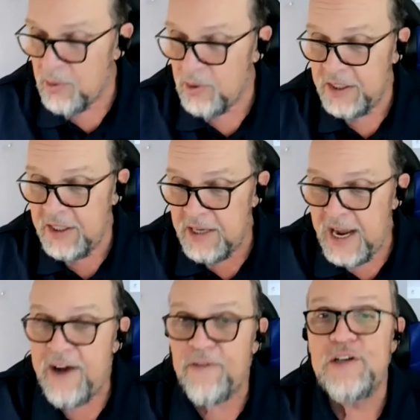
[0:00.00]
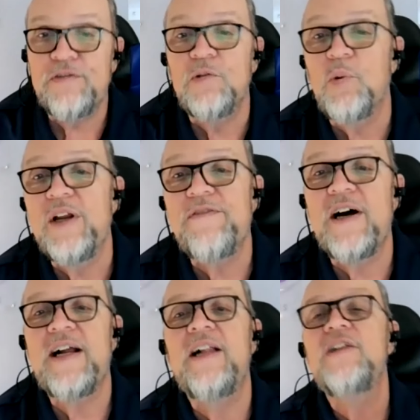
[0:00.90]
hourly average from
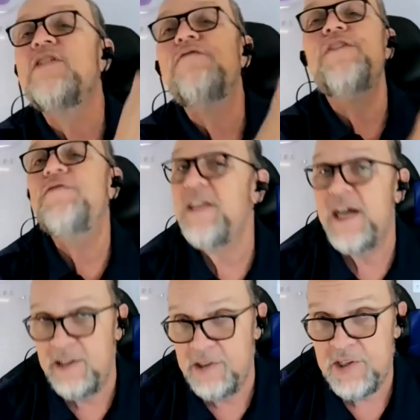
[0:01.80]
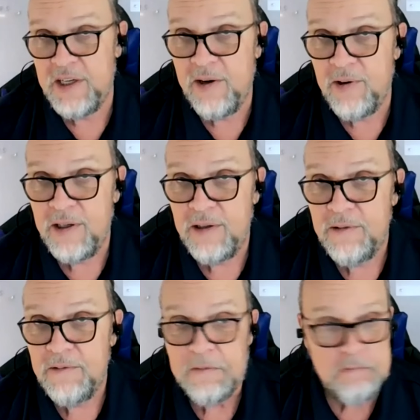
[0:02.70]
$25 to $50 an hour.
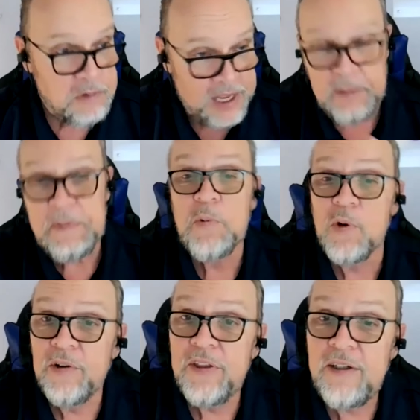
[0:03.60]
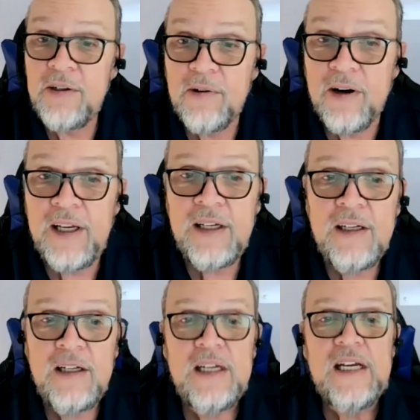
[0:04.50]
That'd be worth it, right?
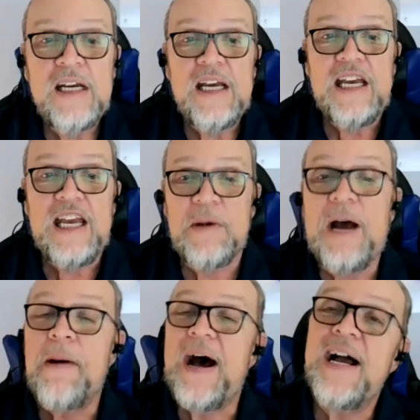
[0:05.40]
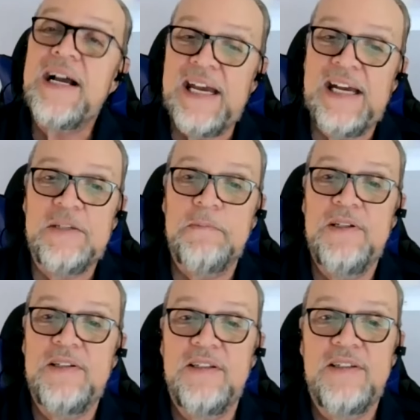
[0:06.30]
In my podcast
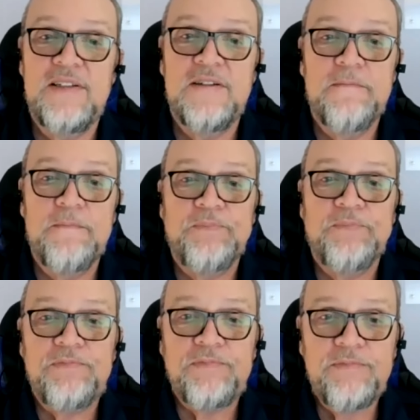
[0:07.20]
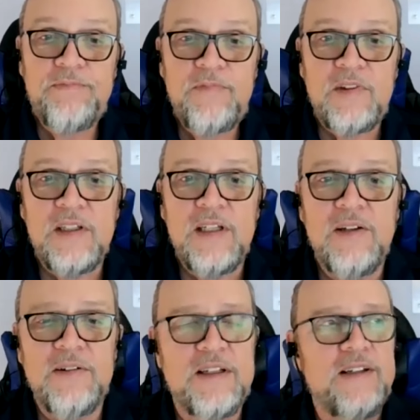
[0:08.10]
business,
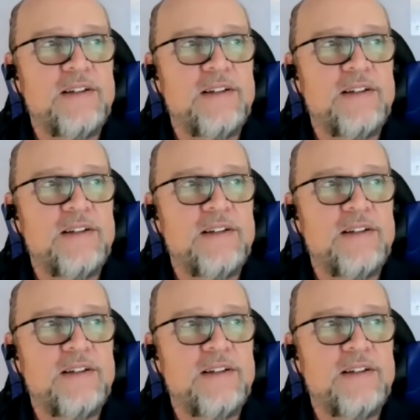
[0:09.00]
you know,